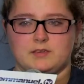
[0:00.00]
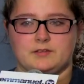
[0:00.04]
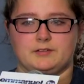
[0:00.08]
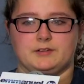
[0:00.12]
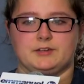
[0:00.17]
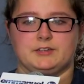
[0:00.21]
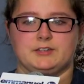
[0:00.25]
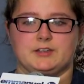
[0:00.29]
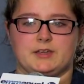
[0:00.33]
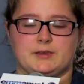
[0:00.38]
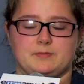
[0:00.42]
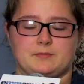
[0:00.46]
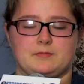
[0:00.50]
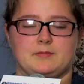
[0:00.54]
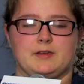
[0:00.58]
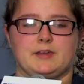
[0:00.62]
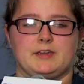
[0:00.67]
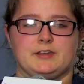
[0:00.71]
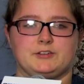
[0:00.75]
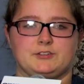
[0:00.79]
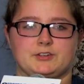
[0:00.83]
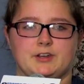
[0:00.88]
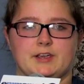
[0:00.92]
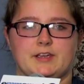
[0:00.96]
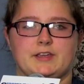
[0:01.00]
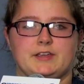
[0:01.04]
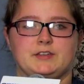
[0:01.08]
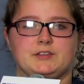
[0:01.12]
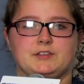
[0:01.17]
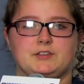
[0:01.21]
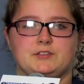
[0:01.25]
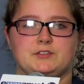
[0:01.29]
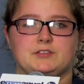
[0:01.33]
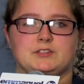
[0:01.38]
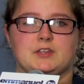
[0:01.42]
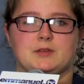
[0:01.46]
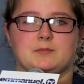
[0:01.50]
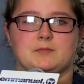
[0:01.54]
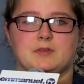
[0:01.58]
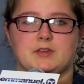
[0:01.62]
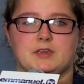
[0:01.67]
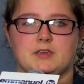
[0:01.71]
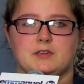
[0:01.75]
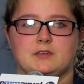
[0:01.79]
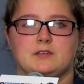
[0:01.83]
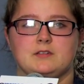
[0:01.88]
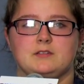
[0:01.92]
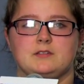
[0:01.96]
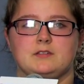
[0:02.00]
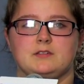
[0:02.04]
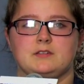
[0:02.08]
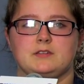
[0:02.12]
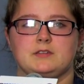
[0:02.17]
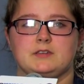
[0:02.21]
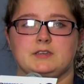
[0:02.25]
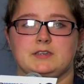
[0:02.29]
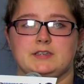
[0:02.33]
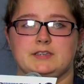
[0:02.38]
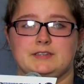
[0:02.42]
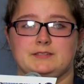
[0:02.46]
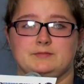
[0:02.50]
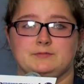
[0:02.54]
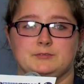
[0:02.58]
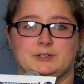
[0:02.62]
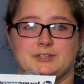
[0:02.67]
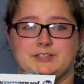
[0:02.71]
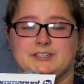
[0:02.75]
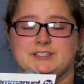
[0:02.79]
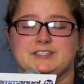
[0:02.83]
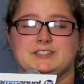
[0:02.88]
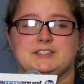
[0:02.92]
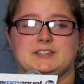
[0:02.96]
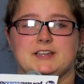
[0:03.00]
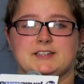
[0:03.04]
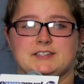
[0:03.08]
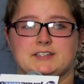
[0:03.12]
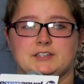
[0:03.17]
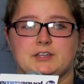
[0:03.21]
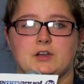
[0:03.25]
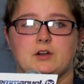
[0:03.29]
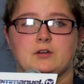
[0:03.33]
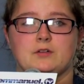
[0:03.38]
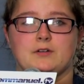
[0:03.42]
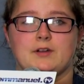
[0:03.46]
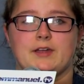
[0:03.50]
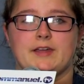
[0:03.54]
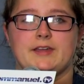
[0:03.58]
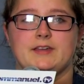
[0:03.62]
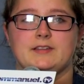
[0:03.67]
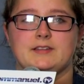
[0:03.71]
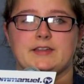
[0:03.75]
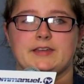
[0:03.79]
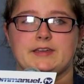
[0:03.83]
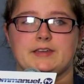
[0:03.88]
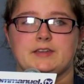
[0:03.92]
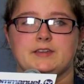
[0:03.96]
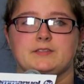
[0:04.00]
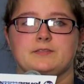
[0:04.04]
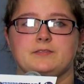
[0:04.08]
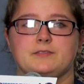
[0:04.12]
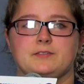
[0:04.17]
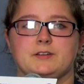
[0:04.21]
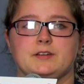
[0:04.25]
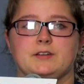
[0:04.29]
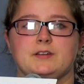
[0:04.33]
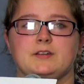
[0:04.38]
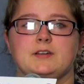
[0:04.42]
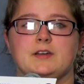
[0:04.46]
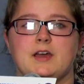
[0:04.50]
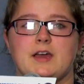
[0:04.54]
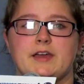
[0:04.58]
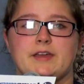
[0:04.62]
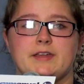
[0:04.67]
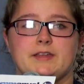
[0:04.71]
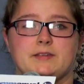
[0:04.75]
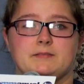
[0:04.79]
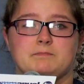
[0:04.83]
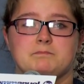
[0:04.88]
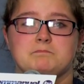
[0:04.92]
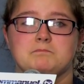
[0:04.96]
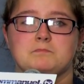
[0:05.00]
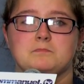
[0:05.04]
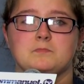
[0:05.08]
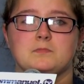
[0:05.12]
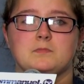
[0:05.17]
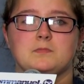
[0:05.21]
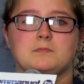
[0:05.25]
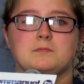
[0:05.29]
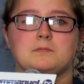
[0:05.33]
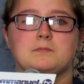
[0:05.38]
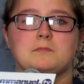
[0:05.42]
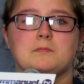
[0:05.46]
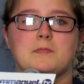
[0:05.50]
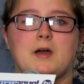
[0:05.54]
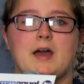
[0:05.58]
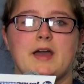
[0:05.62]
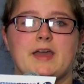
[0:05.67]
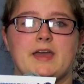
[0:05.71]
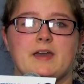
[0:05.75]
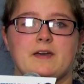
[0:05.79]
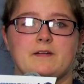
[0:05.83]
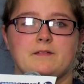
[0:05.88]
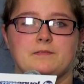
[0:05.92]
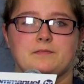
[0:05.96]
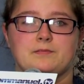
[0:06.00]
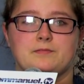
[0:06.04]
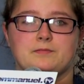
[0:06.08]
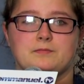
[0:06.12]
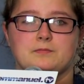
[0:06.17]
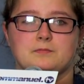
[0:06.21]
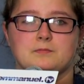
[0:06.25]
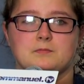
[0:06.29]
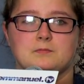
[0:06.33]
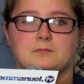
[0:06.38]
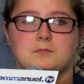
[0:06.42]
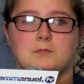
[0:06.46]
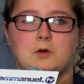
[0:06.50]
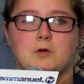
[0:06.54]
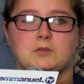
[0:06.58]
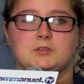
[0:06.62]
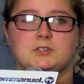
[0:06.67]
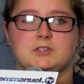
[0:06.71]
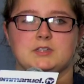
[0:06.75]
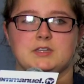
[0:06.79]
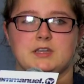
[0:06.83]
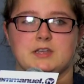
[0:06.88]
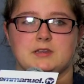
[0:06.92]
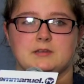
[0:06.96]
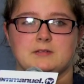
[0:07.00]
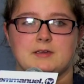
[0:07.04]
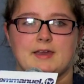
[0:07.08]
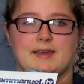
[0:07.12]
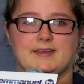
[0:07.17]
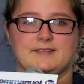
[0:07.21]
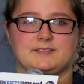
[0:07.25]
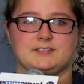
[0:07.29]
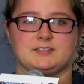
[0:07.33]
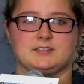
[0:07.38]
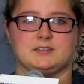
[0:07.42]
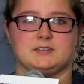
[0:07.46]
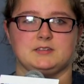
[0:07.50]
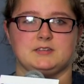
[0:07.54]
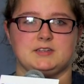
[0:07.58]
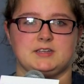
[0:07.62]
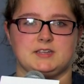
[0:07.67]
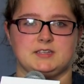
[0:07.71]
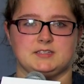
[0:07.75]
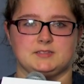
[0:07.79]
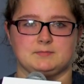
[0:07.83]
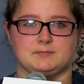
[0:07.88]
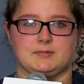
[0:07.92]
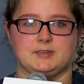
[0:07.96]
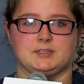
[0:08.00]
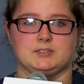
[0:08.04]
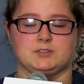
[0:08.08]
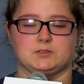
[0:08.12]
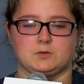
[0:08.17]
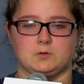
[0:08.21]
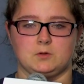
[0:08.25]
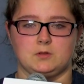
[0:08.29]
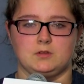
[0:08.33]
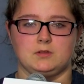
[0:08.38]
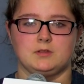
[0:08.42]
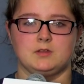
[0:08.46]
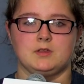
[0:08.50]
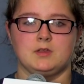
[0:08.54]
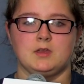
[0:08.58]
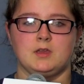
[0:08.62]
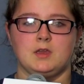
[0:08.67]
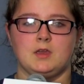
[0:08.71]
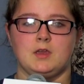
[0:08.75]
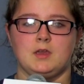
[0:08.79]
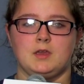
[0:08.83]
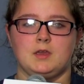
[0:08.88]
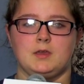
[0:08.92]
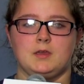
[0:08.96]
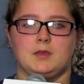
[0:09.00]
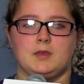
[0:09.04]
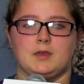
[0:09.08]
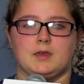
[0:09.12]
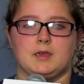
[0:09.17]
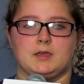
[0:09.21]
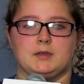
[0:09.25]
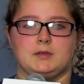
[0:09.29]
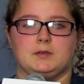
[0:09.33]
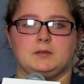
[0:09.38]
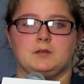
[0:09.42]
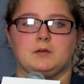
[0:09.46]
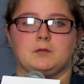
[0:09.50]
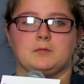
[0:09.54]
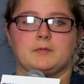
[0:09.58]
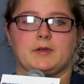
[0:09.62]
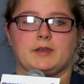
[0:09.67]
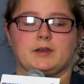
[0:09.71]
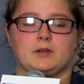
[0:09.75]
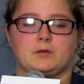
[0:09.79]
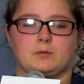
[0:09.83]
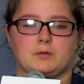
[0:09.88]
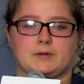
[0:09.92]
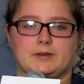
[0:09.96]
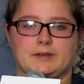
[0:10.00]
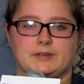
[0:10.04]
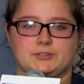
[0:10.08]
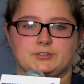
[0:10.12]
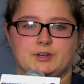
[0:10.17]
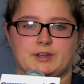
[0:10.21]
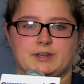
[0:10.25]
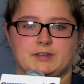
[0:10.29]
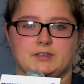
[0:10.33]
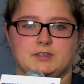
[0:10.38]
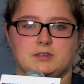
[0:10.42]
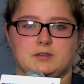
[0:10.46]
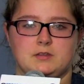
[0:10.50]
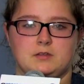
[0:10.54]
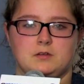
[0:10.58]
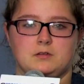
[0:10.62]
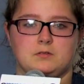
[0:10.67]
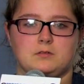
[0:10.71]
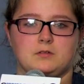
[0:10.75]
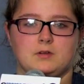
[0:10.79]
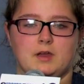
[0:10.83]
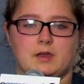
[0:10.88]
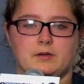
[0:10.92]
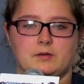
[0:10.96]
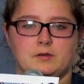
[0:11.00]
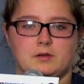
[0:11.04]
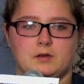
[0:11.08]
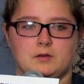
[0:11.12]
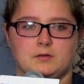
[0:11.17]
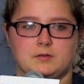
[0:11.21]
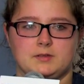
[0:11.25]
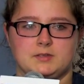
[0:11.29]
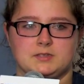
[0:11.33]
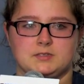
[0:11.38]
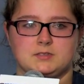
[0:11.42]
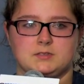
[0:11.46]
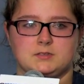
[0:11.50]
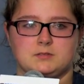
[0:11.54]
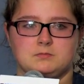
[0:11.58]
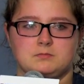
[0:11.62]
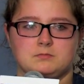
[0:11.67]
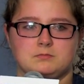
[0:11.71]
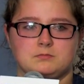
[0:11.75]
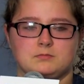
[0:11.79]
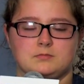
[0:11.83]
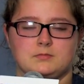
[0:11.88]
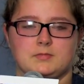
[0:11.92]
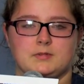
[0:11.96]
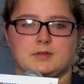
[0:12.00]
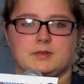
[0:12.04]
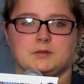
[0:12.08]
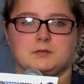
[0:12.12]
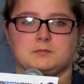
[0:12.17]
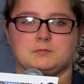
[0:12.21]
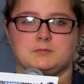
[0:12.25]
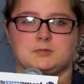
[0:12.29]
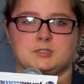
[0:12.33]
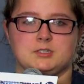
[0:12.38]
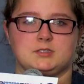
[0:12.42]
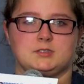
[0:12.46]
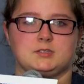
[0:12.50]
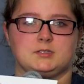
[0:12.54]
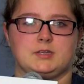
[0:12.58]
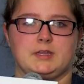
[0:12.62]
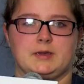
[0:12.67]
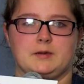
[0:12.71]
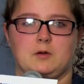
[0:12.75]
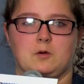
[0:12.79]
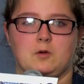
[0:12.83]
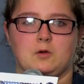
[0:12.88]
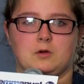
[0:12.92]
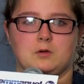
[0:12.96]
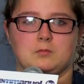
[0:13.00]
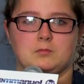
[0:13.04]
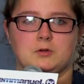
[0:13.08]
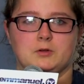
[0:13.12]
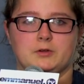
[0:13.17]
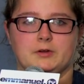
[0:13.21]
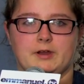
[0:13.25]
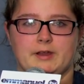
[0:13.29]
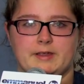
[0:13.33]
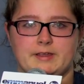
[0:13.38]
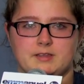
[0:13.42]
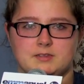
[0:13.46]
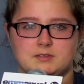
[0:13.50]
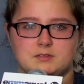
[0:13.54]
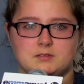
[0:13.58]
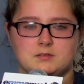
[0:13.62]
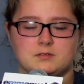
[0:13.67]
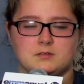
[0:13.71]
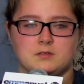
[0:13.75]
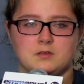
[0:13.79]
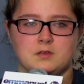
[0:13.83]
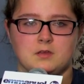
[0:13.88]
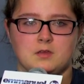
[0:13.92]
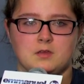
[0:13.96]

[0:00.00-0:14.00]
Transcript: Every time I try and do something, it really just doesn't go right. Like I I have mostly F's and D's in my school. And no matter what I tried to do, I would always just get horrible grades.